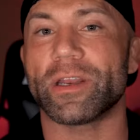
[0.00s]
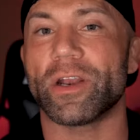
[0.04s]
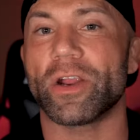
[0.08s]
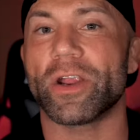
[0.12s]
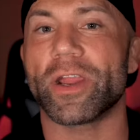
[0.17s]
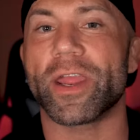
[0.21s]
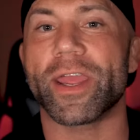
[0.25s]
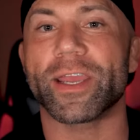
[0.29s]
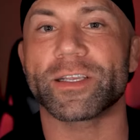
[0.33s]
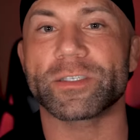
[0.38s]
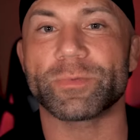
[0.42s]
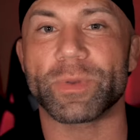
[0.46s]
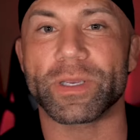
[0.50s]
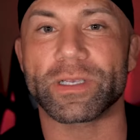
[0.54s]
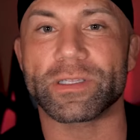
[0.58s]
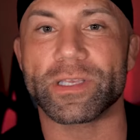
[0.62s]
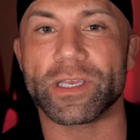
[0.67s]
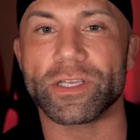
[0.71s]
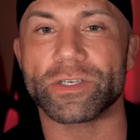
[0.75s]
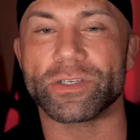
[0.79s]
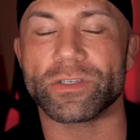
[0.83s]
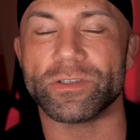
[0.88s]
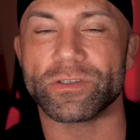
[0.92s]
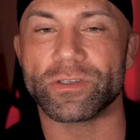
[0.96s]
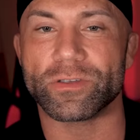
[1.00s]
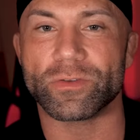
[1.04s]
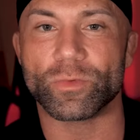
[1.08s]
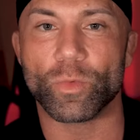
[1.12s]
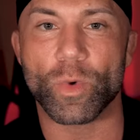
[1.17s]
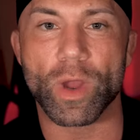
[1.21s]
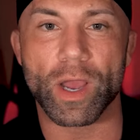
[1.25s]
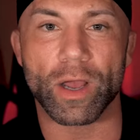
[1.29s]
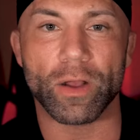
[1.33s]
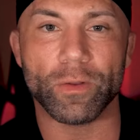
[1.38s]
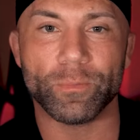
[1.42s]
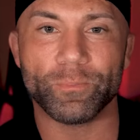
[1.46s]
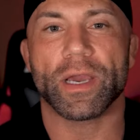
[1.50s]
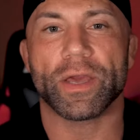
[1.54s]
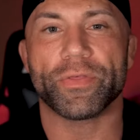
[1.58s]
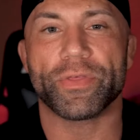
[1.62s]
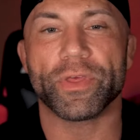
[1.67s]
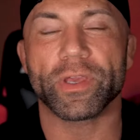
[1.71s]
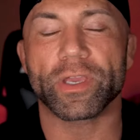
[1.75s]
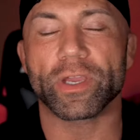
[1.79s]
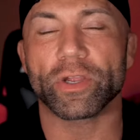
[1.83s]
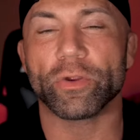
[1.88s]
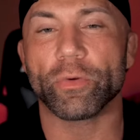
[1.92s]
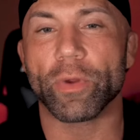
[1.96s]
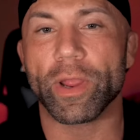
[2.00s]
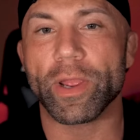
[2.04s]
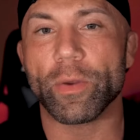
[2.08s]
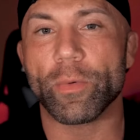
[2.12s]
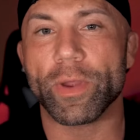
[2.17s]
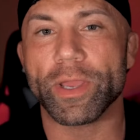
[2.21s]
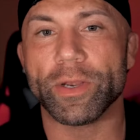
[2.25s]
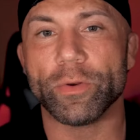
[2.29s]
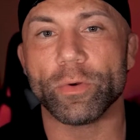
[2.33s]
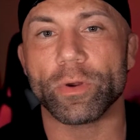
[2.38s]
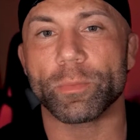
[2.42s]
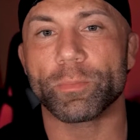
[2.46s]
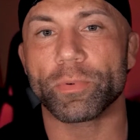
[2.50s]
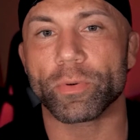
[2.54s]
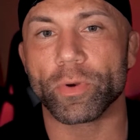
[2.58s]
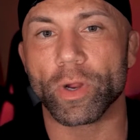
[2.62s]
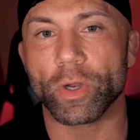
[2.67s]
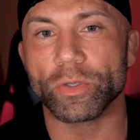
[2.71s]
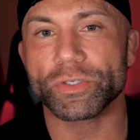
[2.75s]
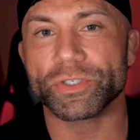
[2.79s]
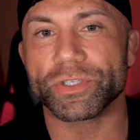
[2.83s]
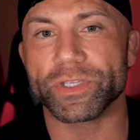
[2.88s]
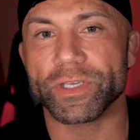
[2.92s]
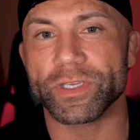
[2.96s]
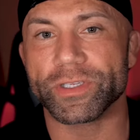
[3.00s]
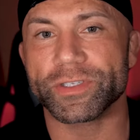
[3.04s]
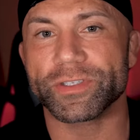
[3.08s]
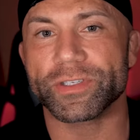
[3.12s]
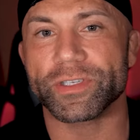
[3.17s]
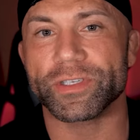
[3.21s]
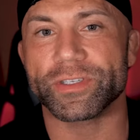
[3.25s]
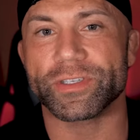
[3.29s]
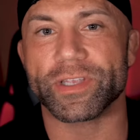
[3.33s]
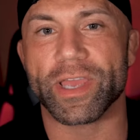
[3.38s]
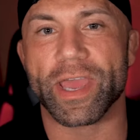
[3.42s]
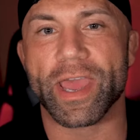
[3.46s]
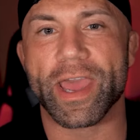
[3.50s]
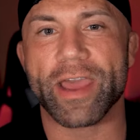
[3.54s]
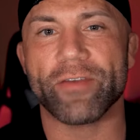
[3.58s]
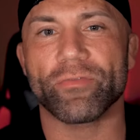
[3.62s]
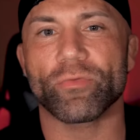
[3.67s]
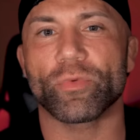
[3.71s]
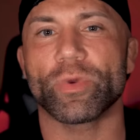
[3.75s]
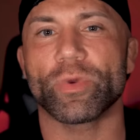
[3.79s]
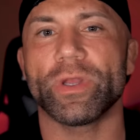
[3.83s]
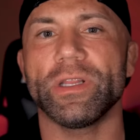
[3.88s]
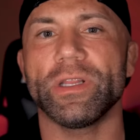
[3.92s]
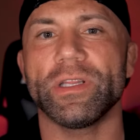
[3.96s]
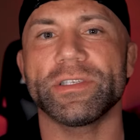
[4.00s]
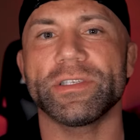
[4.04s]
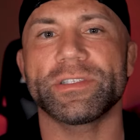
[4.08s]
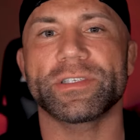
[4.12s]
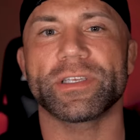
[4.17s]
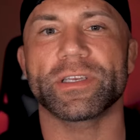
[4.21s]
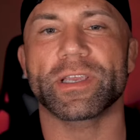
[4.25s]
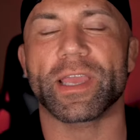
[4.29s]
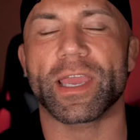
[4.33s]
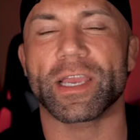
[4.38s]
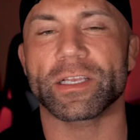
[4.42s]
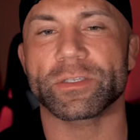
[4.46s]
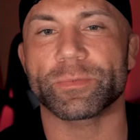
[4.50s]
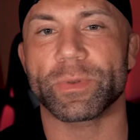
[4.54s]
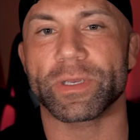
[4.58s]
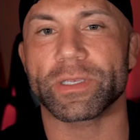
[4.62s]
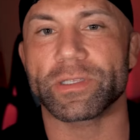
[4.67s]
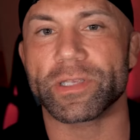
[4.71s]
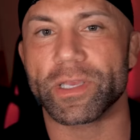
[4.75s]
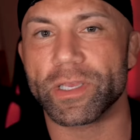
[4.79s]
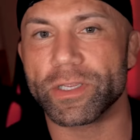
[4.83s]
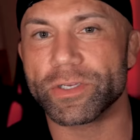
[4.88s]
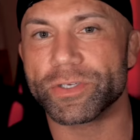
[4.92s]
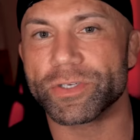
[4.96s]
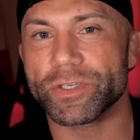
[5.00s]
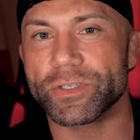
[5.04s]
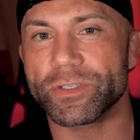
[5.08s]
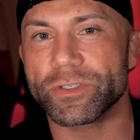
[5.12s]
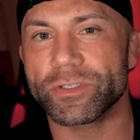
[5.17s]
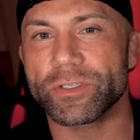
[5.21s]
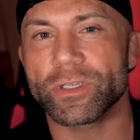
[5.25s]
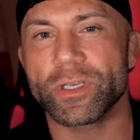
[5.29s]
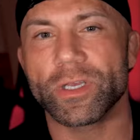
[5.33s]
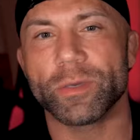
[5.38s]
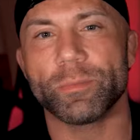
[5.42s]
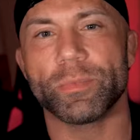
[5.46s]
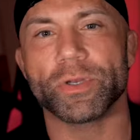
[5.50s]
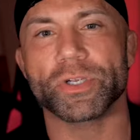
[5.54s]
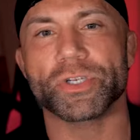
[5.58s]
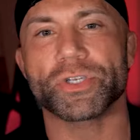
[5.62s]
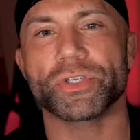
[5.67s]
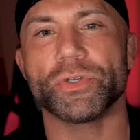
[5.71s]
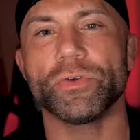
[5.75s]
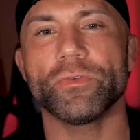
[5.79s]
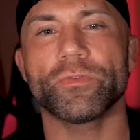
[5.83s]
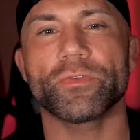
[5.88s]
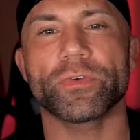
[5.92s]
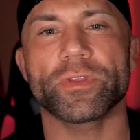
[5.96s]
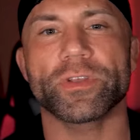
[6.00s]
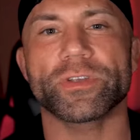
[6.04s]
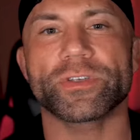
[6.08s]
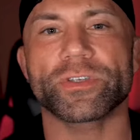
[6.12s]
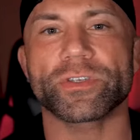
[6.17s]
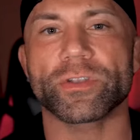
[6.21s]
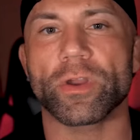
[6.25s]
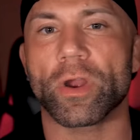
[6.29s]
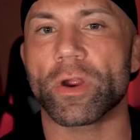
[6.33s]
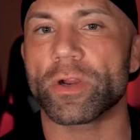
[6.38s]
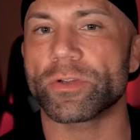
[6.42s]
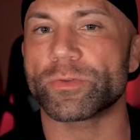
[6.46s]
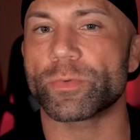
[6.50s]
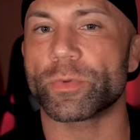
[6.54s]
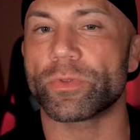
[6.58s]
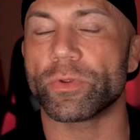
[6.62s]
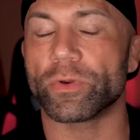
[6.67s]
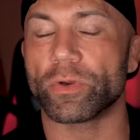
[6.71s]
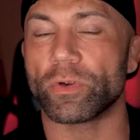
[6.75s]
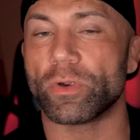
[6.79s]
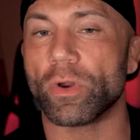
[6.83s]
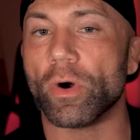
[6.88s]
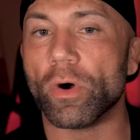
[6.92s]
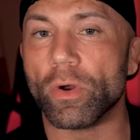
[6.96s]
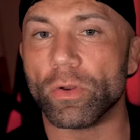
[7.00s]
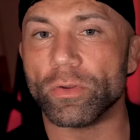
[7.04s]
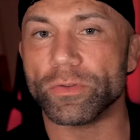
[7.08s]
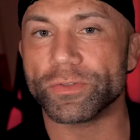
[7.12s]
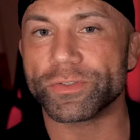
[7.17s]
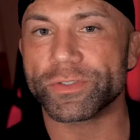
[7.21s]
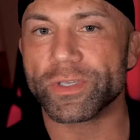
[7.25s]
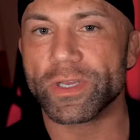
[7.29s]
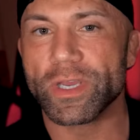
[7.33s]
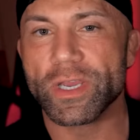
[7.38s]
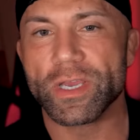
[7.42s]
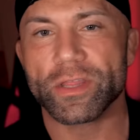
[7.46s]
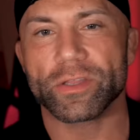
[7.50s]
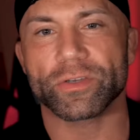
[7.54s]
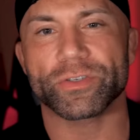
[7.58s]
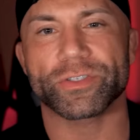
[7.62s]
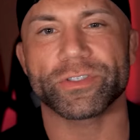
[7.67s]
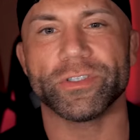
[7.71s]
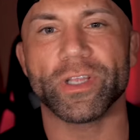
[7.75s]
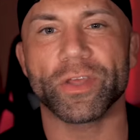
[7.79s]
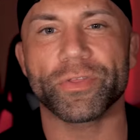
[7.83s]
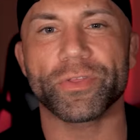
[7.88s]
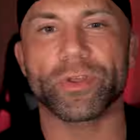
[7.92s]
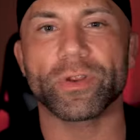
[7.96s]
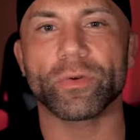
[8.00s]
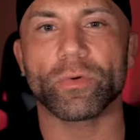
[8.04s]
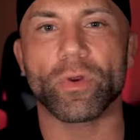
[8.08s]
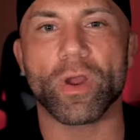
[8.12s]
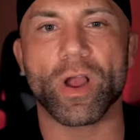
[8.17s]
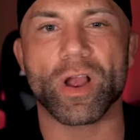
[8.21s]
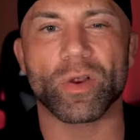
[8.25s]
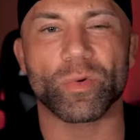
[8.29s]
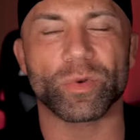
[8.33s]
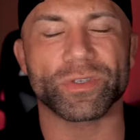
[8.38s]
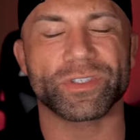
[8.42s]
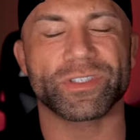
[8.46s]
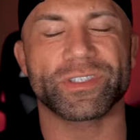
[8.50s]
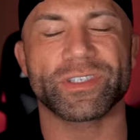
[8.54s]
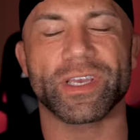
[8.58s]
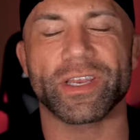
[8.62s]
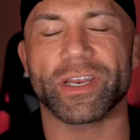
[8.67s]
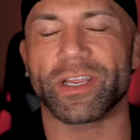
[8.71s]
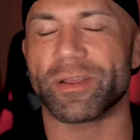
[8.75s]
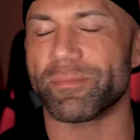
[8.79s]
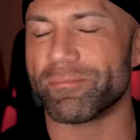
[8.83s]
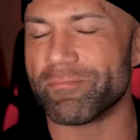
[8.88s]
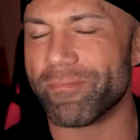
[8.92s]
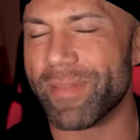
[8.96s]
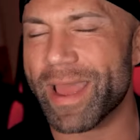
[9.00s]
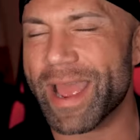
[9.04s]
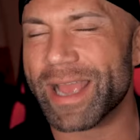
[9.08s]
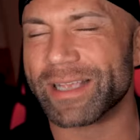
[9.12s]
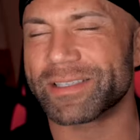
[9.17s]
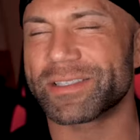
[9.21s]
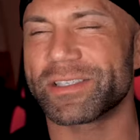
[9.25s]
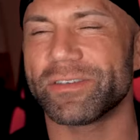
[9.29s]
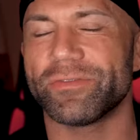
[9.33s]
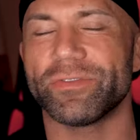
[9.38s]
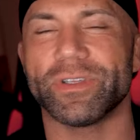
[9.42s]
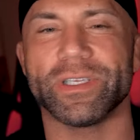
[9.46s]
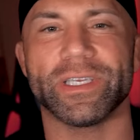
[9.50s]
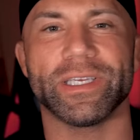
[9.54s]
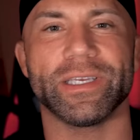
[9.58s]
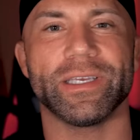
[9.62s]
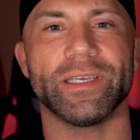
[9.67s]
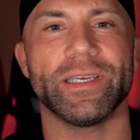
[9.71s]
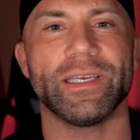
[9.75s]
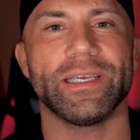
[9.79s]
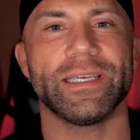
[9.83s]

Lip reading: in our expectations as well. I think a great way to approach this is to have realistic expectations, but shoot for the stars with your goals. There's nothing wrong with setting massively